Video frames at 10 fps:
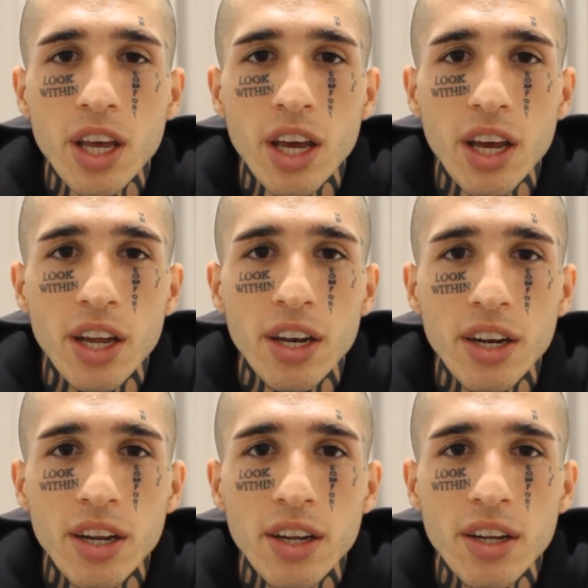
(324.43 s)

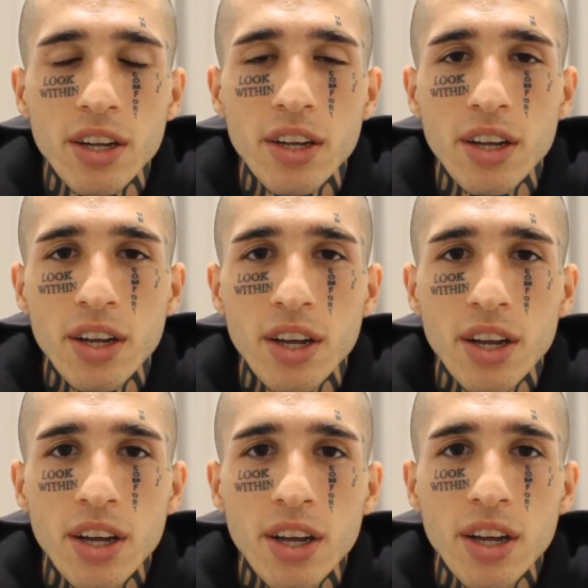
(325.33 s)
and
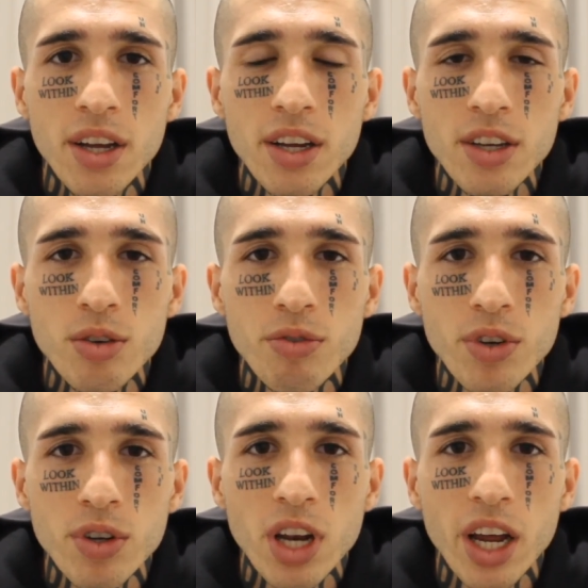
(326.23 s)
you
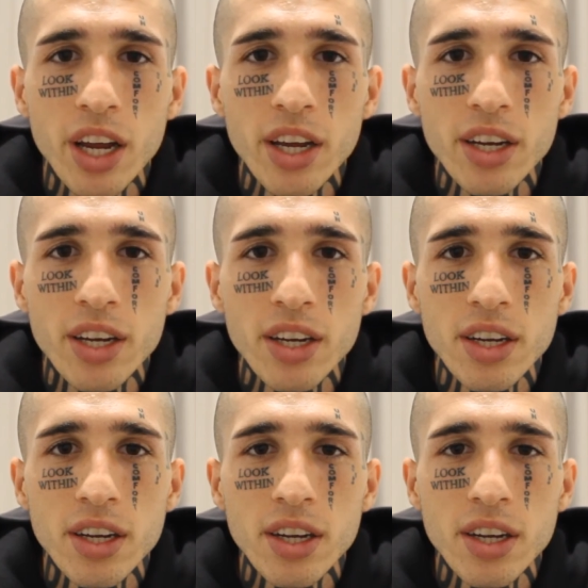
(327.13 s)
feel like